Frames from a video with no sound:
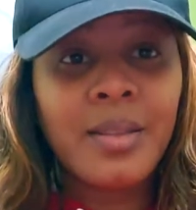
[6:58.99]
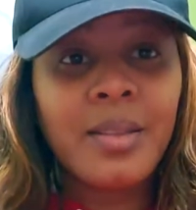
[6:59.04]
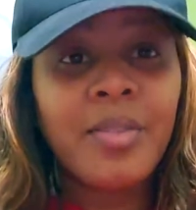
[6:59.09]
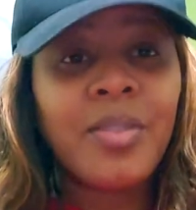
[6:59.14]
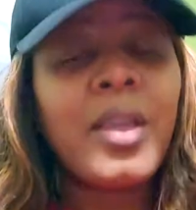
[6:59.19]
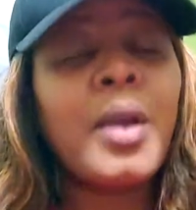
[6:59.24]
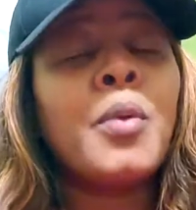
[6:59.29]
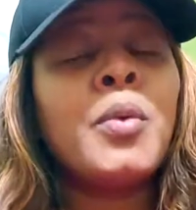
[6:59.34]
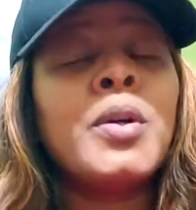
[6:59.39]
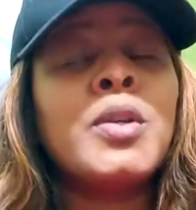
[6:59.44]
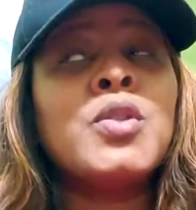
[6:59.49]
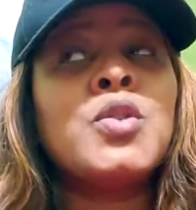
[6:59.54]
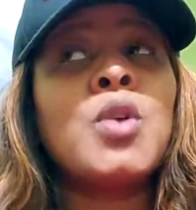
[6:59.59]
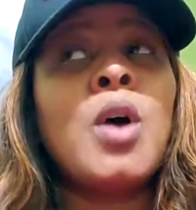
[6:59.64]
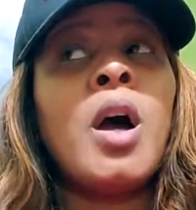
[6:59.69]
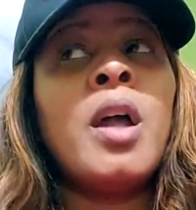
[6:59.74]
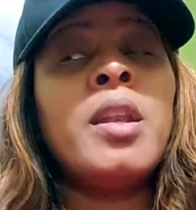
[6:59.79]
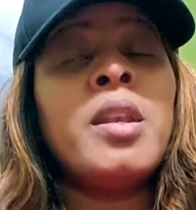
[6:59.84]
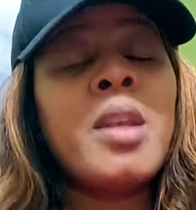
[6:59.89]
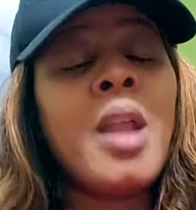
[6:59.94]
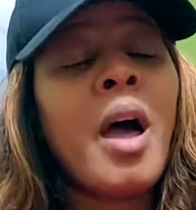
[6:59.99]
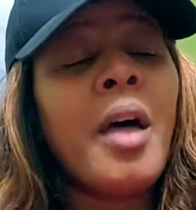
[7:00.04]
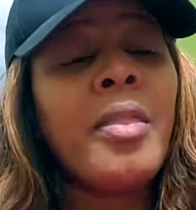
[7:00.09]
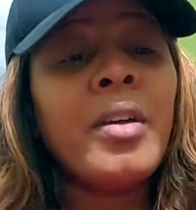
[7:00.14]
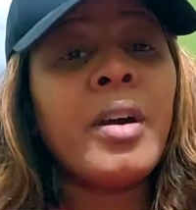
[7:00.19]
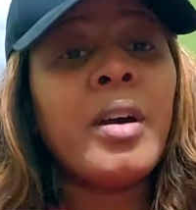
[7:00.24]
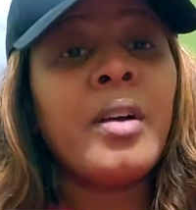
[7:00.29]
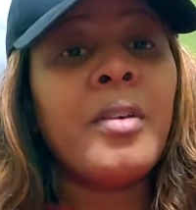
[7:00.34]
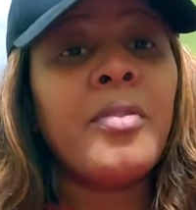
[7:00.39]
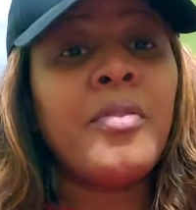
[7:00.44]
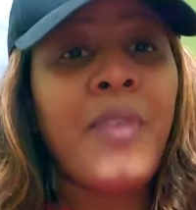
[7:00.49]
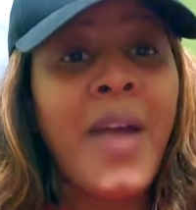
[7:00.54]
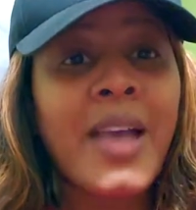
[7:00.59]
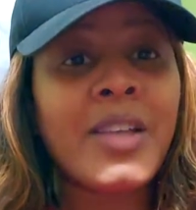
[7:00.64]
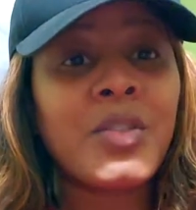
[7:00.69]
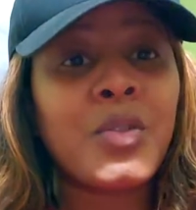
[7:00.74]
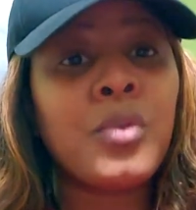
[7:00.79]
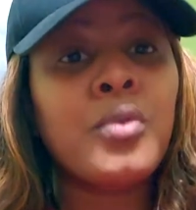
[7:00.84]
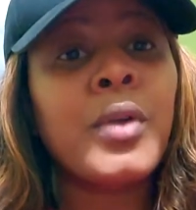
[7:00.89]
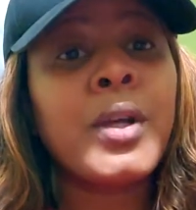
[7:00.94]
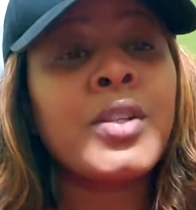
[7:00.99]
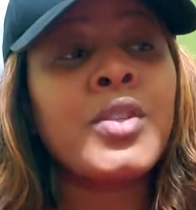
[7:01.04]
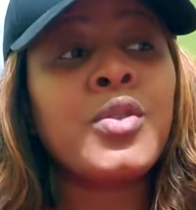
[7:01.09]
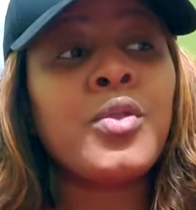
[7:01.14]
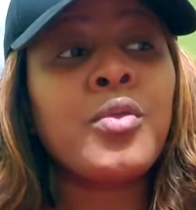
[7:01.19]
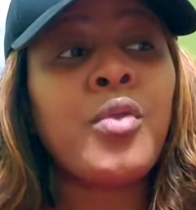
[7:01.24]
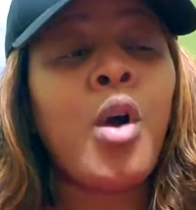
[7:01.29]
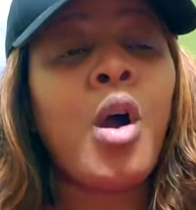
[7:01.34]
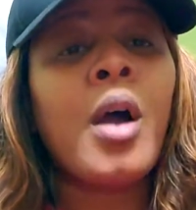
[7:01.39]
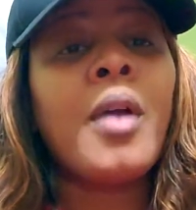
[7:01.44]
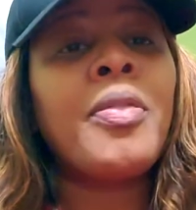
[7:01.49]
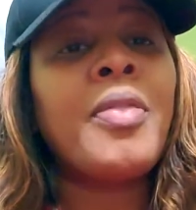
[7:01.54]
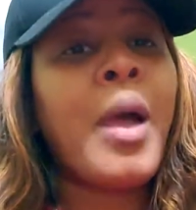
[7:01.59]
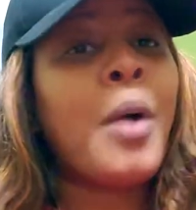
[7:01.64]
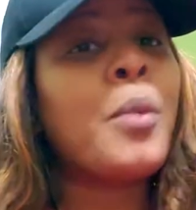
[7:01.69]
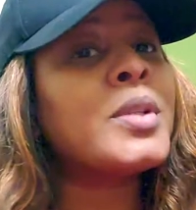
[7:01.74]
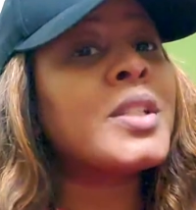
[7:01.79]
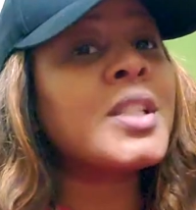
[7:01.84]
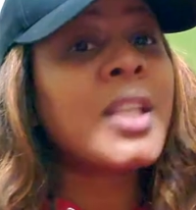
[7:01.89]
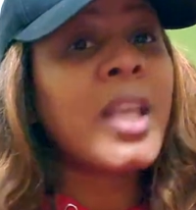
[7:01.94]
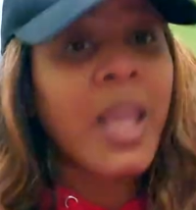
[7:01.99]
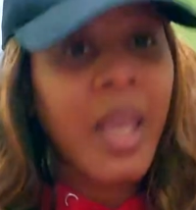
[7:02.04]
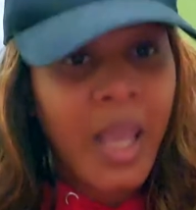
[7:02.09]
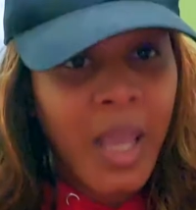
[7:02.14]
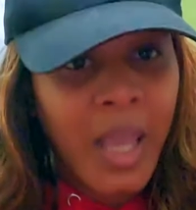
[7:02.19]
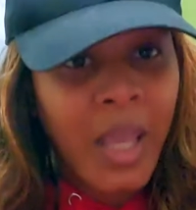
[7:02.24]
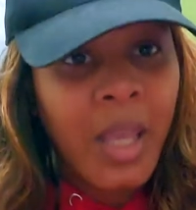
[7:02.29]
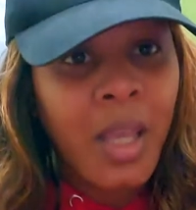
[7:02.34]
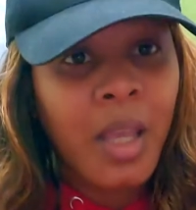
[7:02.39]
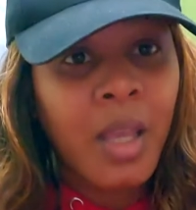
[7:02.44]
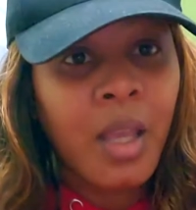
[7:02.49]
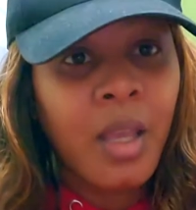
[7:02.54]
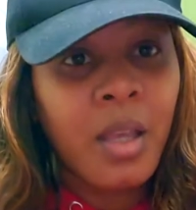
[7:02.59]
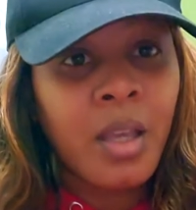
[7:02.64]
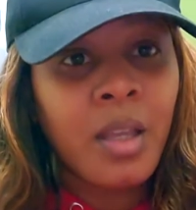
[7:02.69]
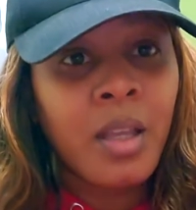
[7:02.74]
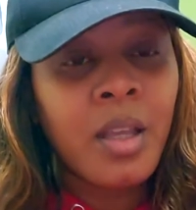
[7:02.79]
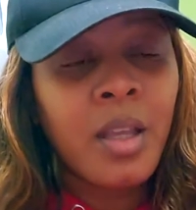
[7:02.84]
there was another fast food restaurant that king,